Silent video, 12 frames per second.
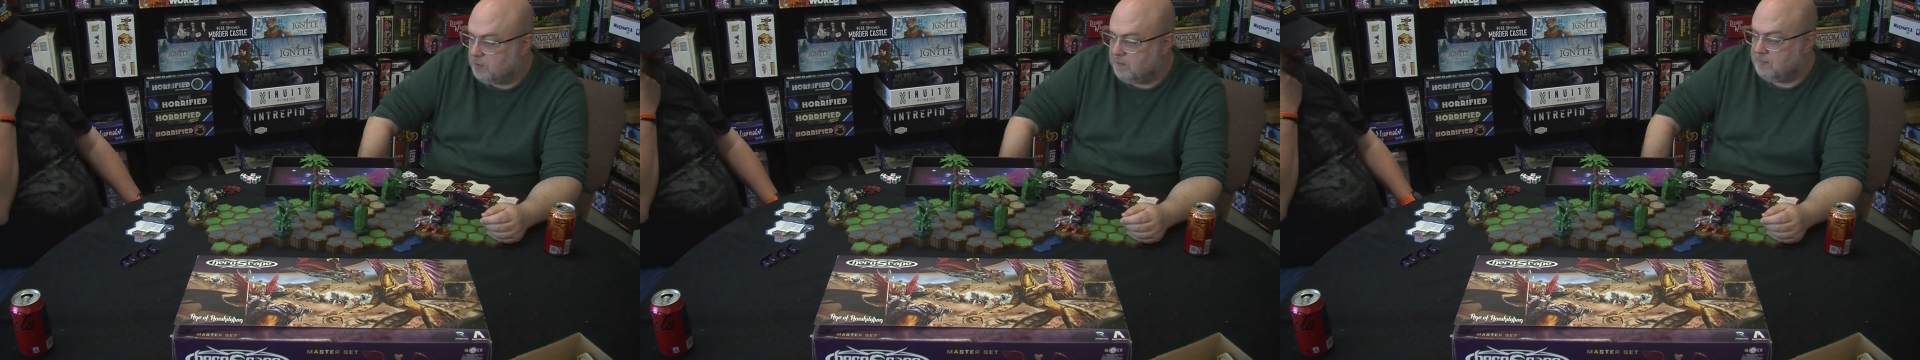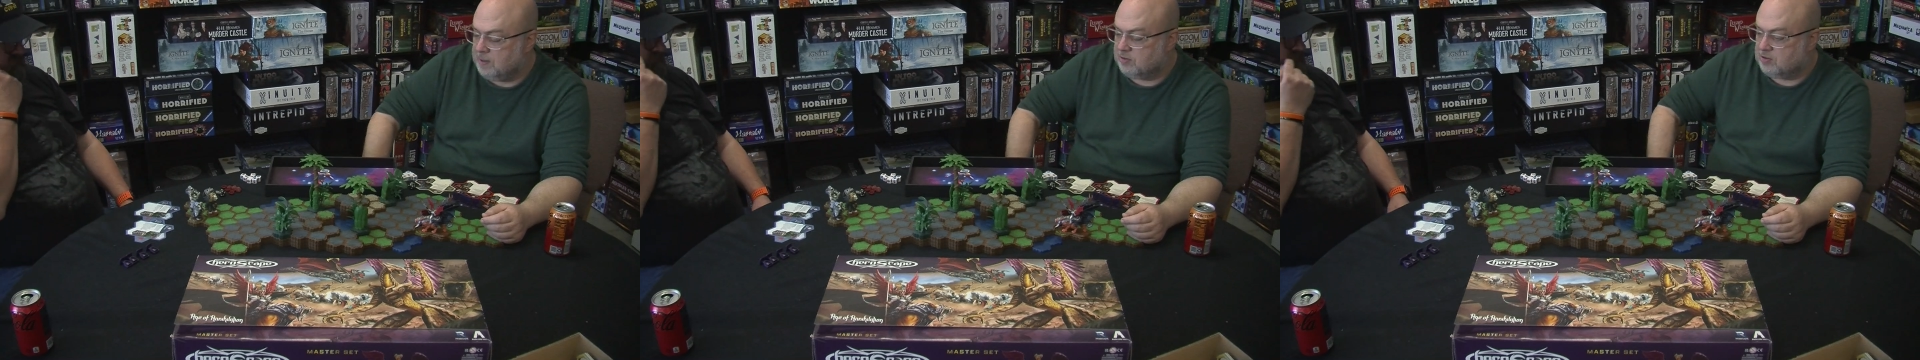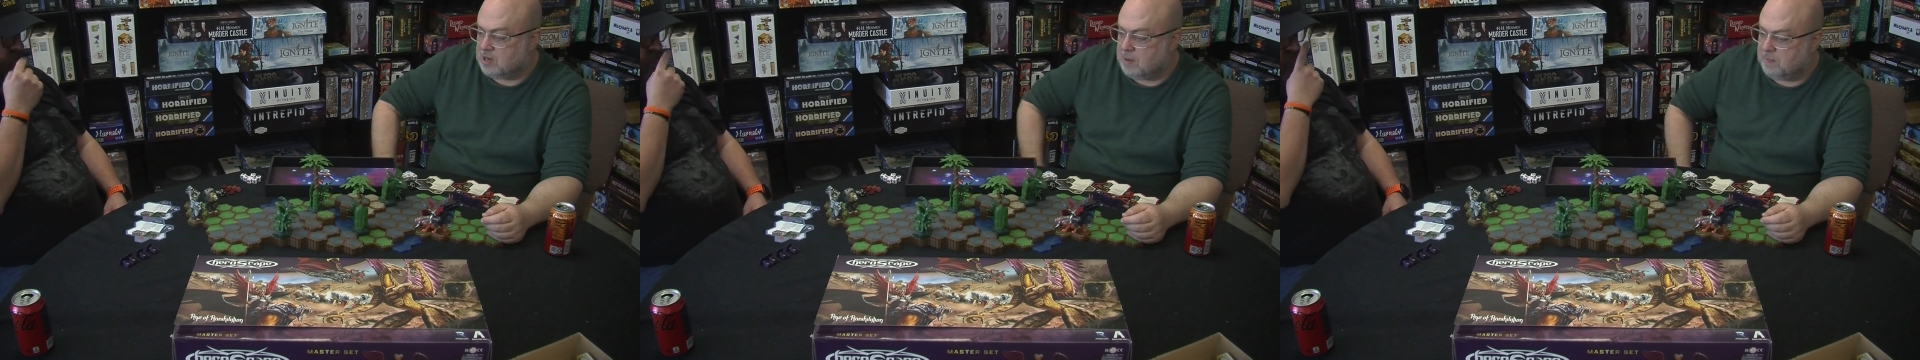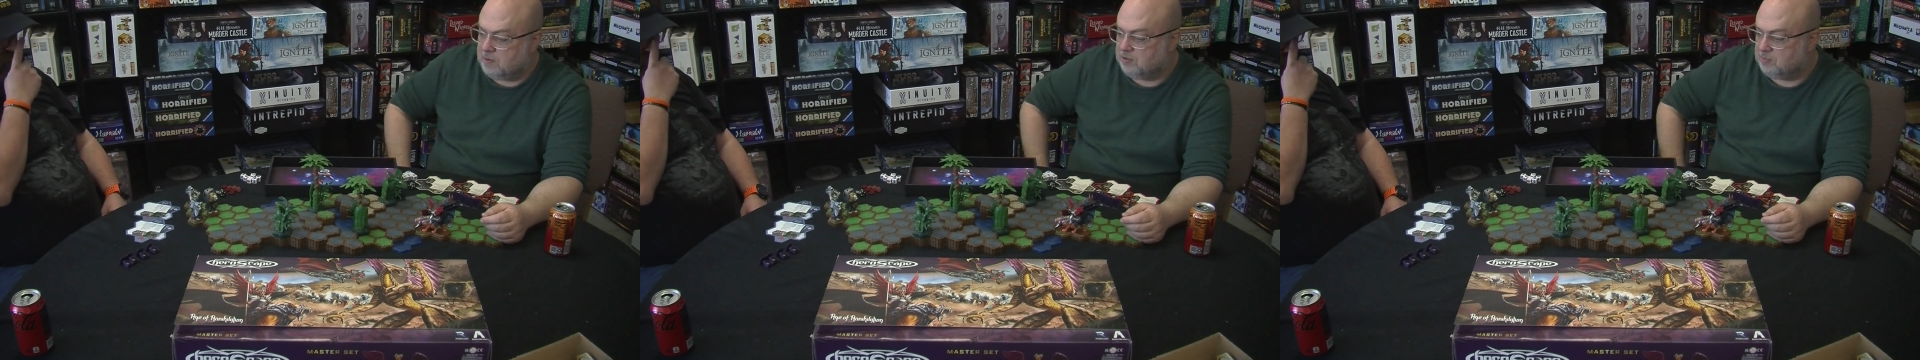We built a
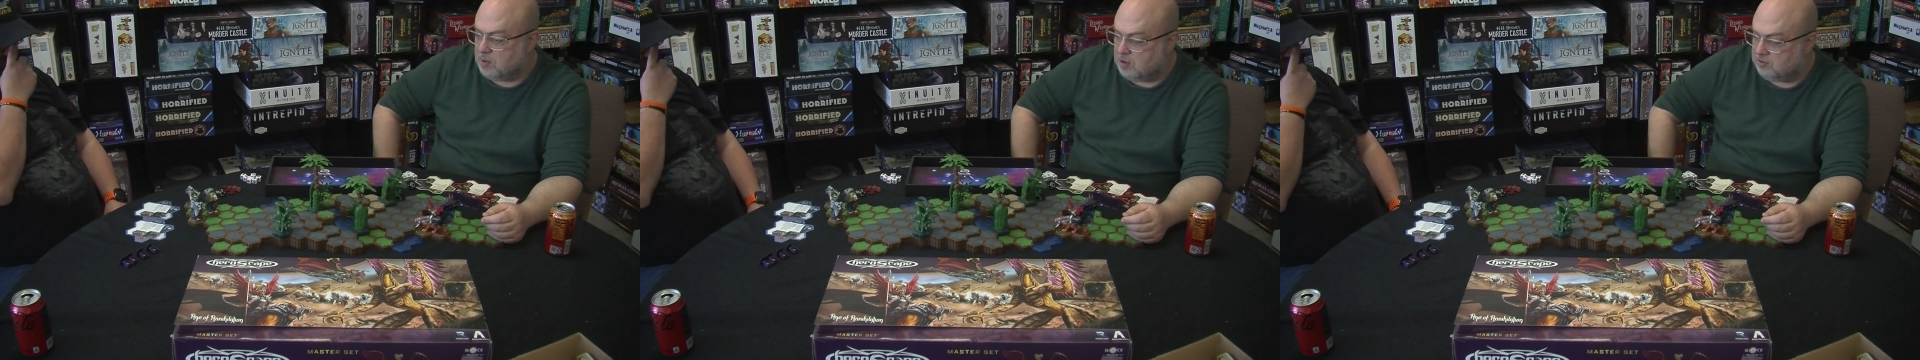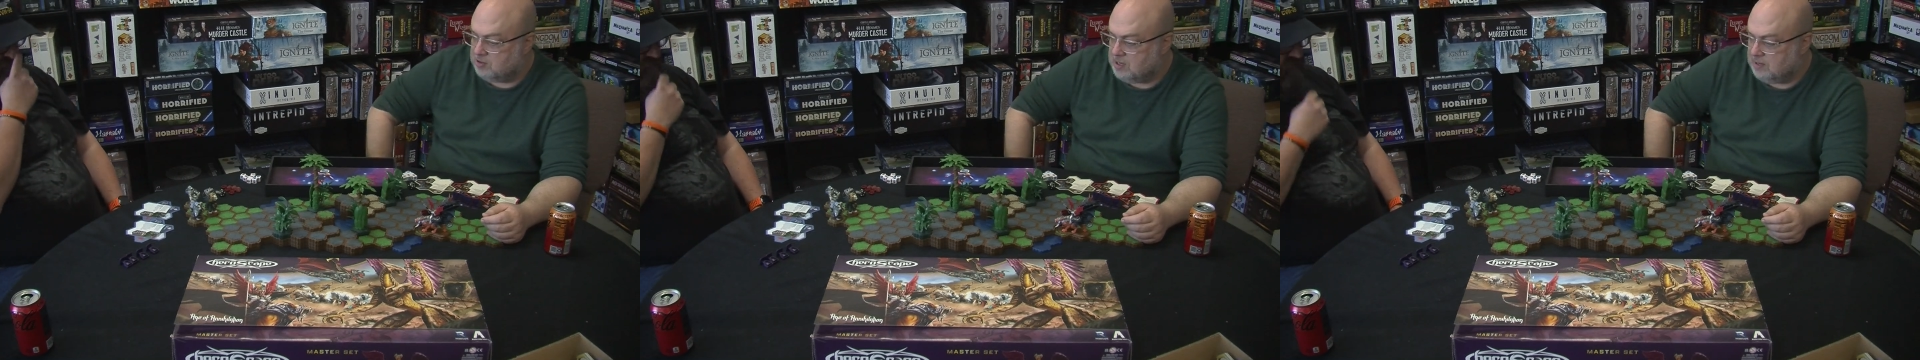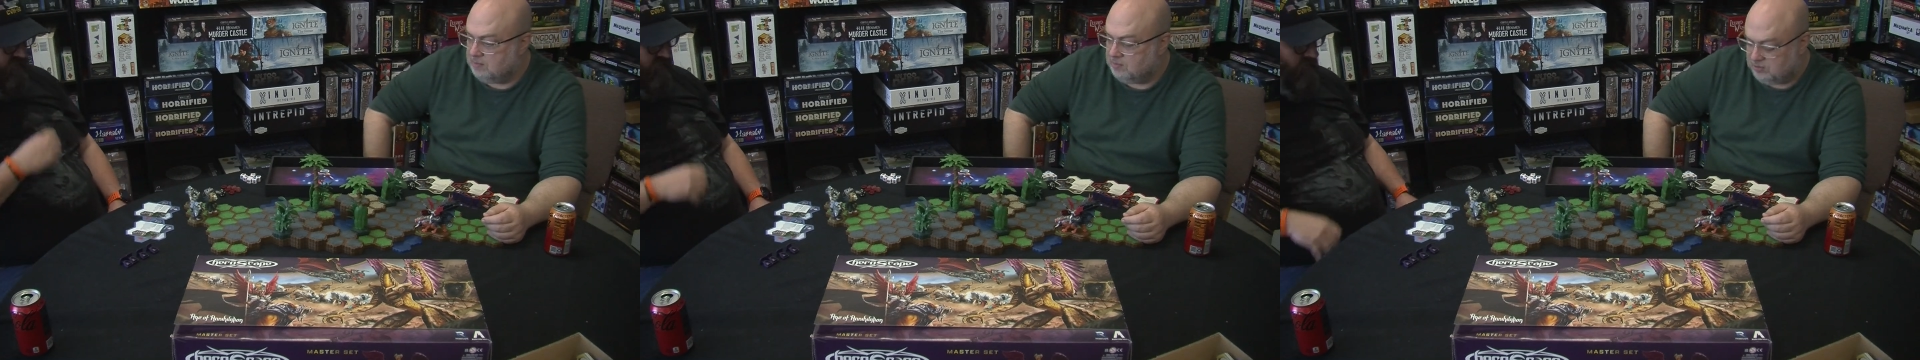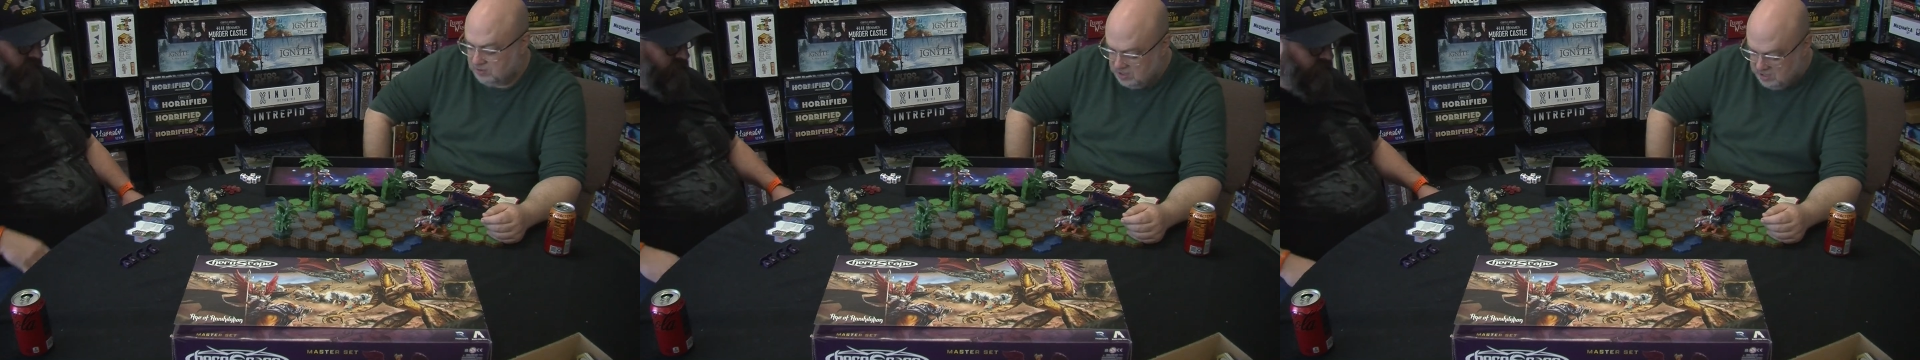couple of small
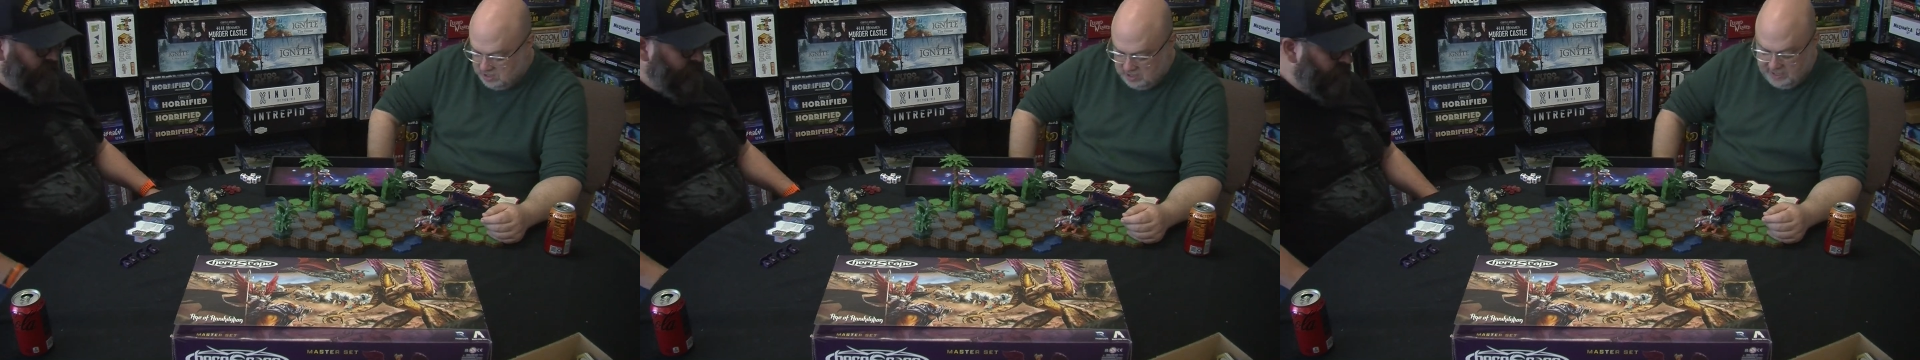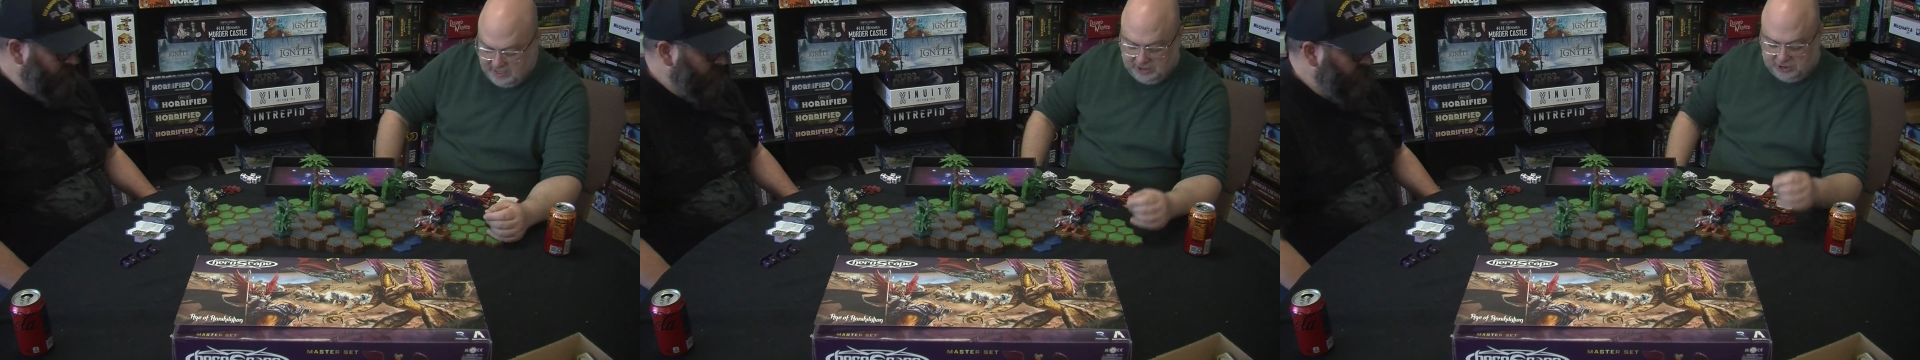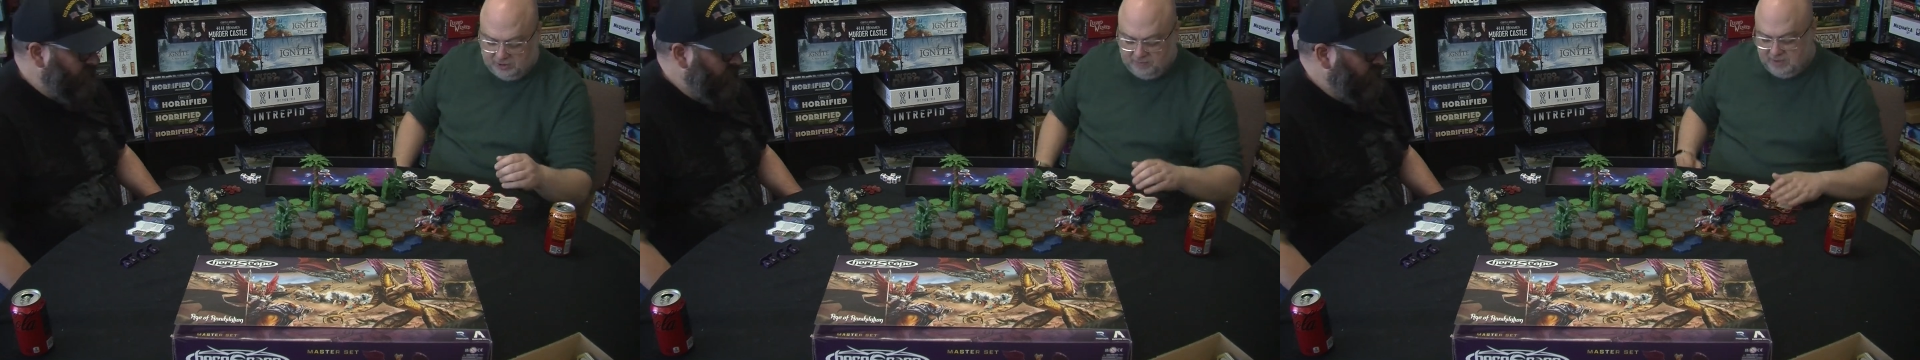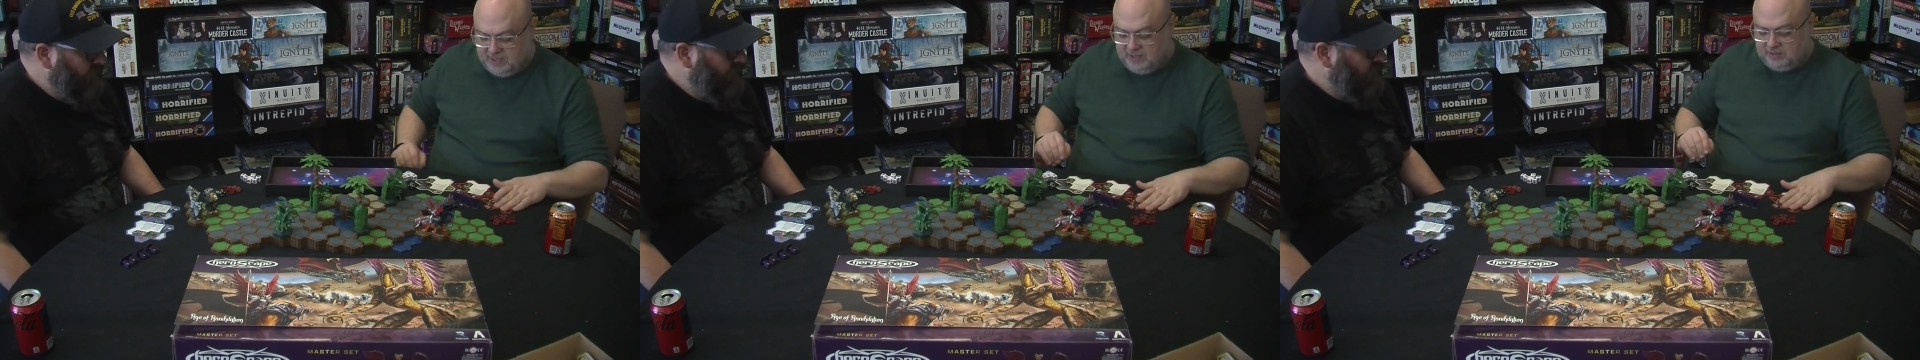teams. Each
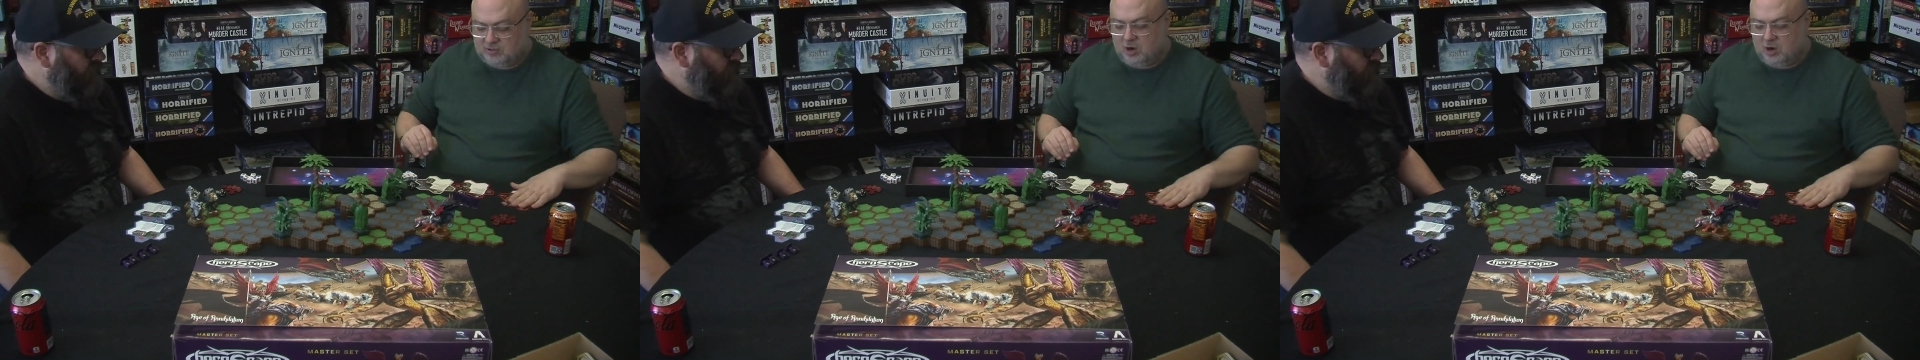of these